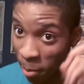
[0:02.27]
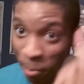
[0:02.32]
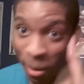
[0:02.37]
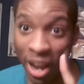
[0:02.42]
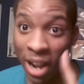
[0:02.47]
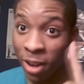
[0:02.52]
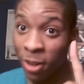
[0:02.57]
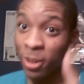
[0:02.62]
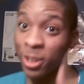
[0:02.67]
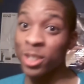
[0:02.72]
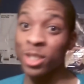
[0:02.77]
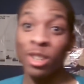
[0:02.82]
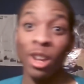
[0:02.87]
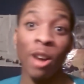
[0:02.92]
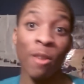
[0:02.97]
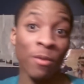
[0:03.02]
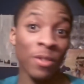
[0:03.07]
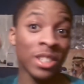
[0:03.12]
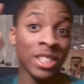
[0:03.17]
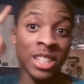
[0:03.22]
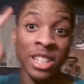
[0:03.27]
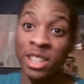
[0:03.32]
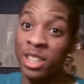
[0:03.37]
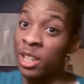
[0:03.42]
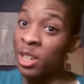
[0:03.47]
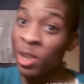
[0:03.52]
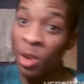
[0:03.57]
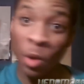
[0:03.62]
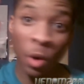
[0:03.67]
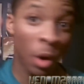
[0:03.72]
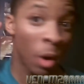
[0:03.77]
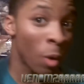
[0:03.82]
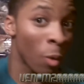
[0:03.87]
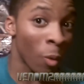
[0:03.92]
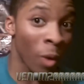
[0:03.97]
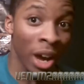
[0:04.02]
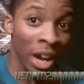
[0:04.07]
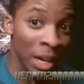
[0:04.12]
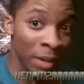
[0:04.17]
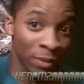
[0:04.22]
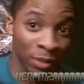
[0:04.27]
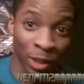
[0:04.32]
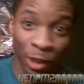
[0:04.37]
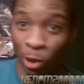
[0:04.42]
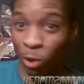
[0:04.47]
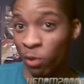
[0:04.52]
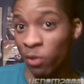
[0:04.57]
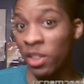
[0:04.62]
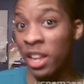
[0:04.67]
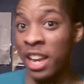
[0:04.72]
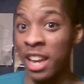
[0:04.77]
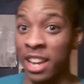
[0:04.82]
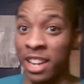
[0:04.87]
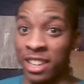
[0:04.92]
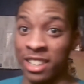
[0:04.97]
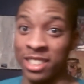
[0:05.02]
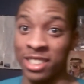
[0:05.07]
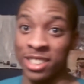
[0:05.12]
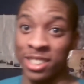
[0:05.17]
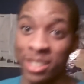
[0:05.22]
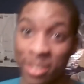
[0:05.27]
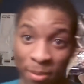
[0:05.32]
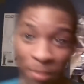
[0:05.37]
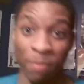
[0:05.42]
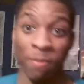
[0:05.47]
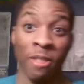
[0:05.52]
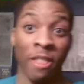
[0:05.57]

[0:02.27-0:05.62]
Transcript: Microsoft is either doing one of two things.